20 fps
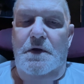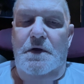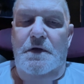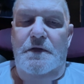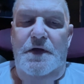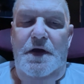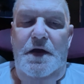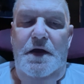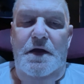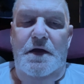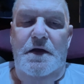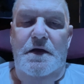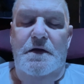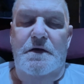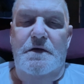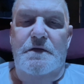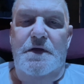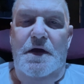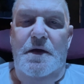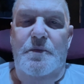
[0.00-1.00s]
They,
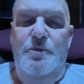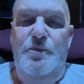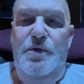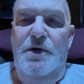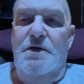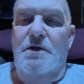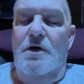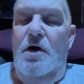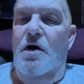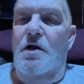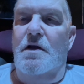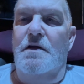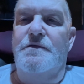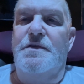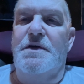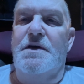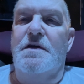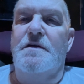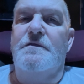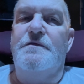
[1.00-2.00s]
they put all of
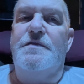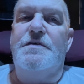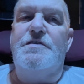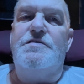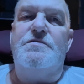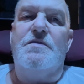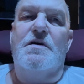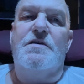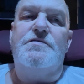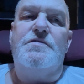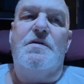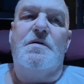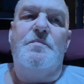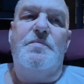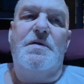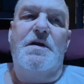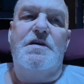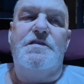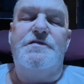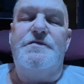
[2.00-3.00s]
the infrastructure in
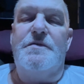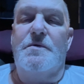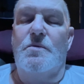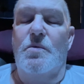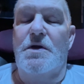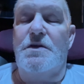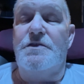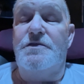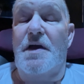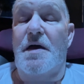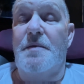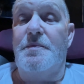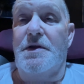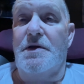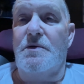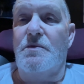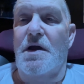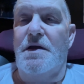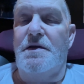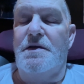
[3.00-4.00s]
place for what is
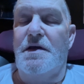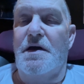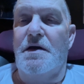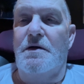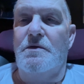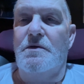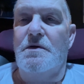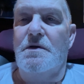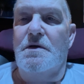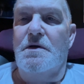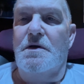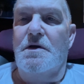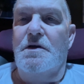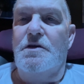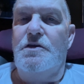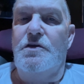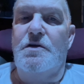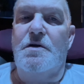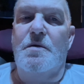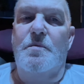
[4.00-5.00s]
happening right now
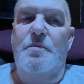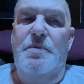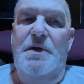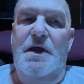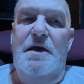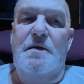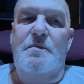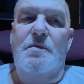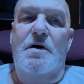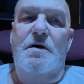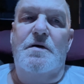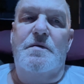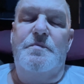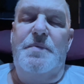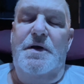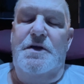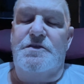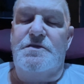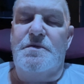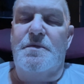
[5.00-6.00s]
you can blame on
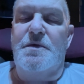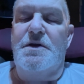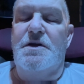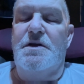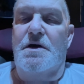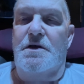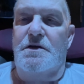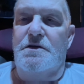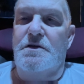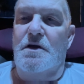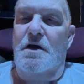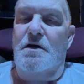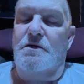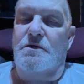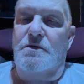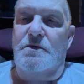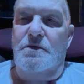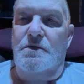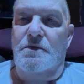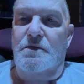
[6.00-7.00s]
Benjamin
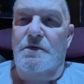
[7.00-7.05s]
Netanyahu.